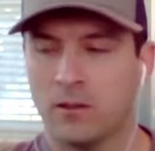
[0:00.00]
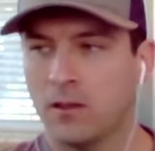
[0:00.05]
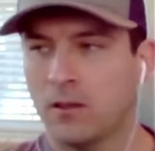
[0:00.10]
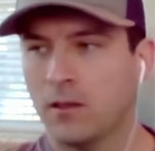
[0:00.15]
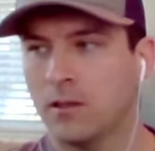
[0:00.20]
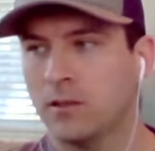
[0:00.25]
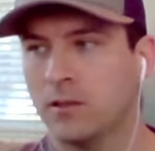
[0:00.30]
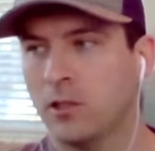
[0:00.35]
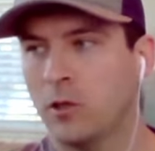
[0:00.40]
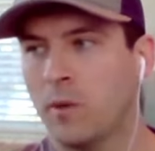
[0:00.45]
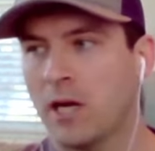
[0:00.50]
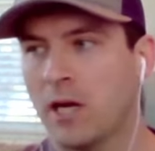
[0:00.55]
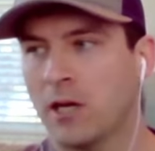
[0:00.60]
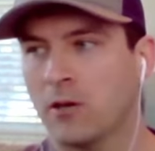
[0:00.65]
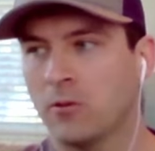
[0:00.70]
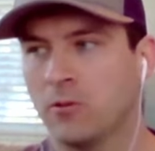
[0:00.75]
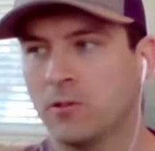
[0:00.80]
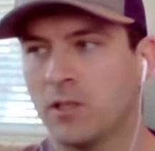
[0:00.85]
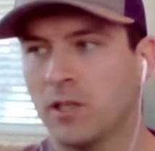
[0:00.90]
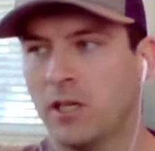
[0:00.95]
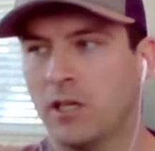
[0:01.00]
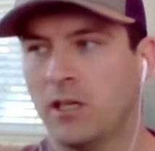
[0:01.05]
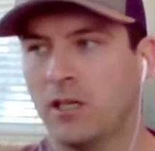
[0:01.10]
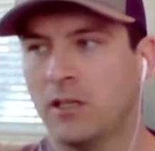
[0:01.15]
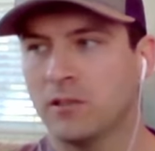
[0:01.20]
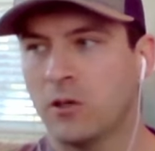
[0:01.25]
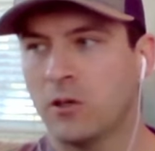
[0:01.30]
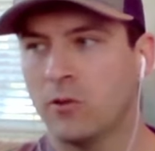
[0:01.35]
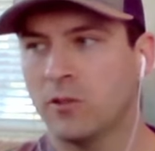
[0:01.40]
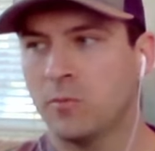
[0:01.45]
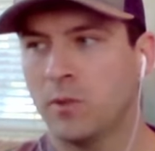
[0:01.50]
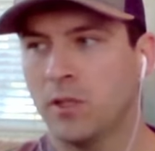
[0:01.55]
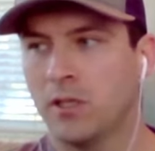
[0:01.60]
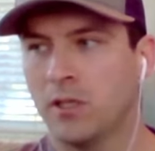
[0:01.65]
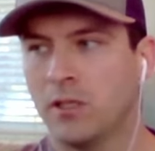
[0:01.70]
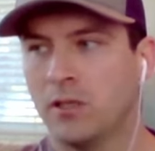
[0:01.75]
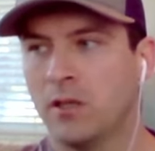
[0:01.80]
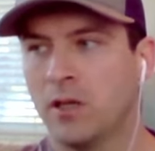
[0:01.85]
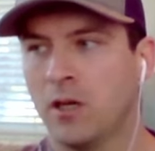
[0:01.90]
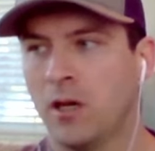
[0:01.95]
Uh, you know, my crusade has always
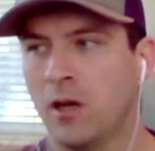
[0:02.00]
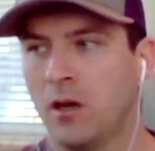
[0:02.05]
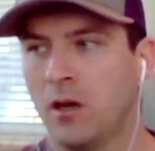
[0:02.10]
been